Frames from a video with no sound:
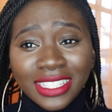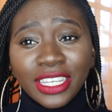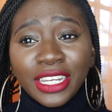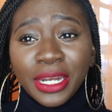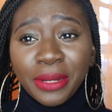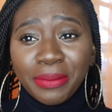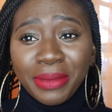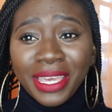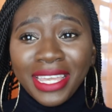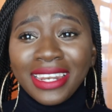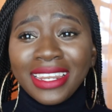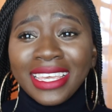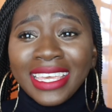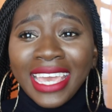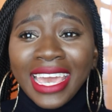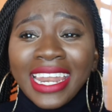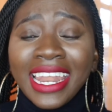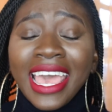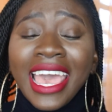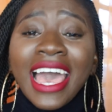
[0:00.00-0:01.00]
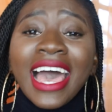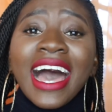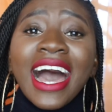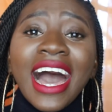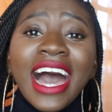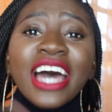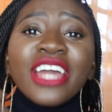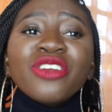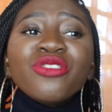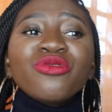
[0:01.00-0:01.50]
is gonna be a get
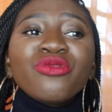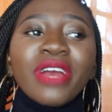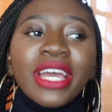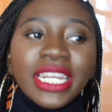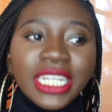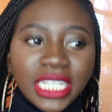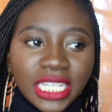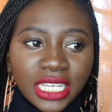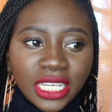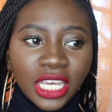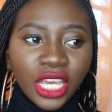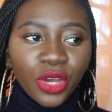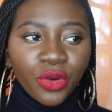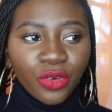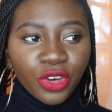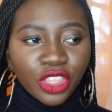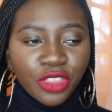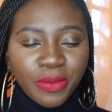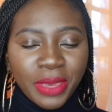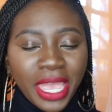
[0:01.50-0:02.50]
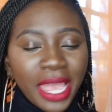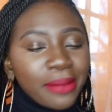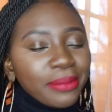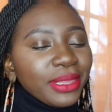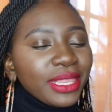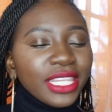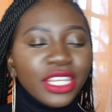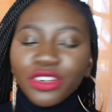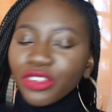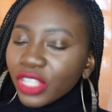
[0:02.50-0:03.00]
unready with me.
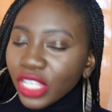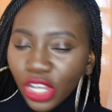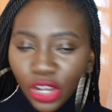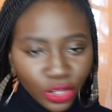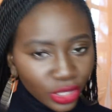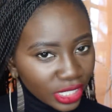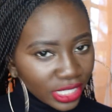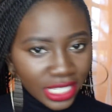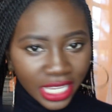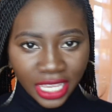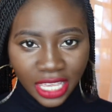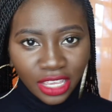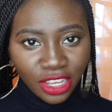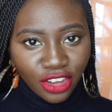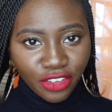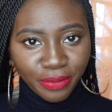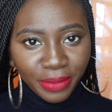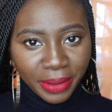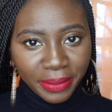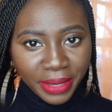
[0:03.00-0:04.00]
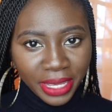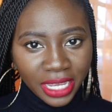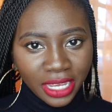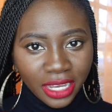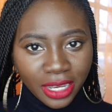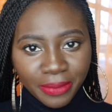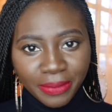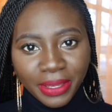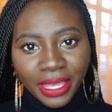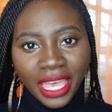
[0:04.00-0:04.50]
I'm literally only taking off my
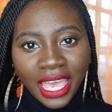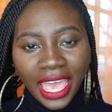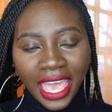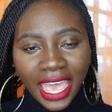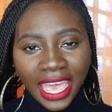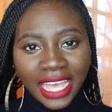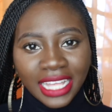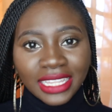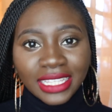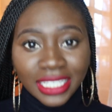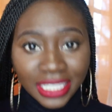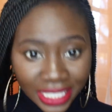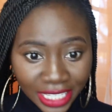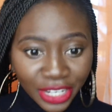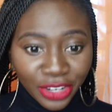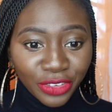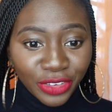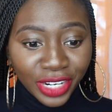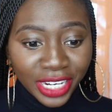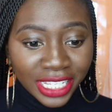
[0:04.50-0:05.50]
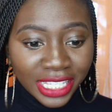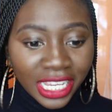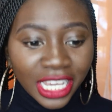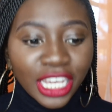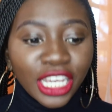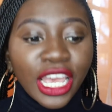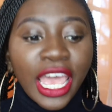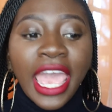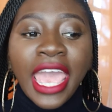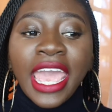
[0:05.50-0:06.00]
makeup and these earrings
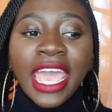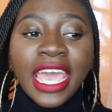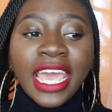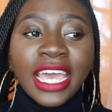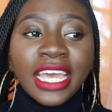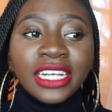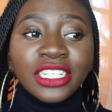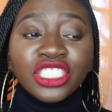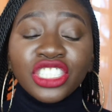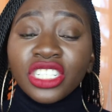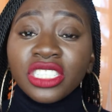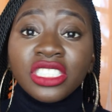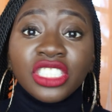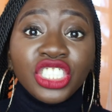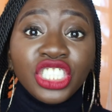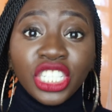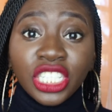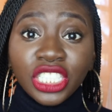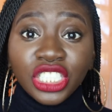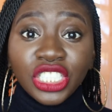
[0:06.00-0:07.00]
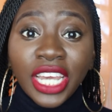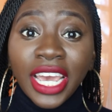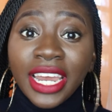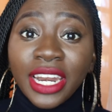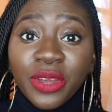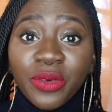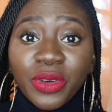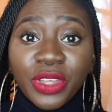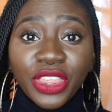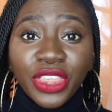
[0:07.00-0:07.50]
and just chit
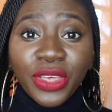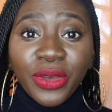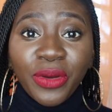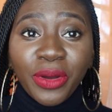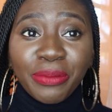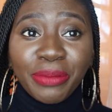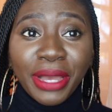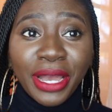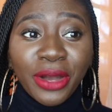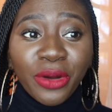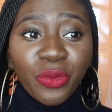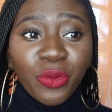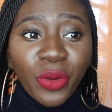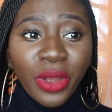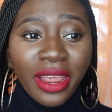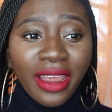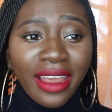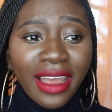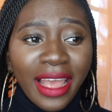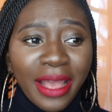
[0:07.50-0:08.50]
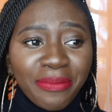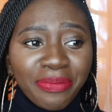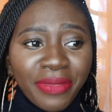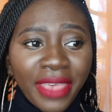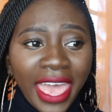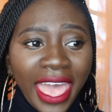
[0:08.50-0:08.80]
chatting with you about where I'm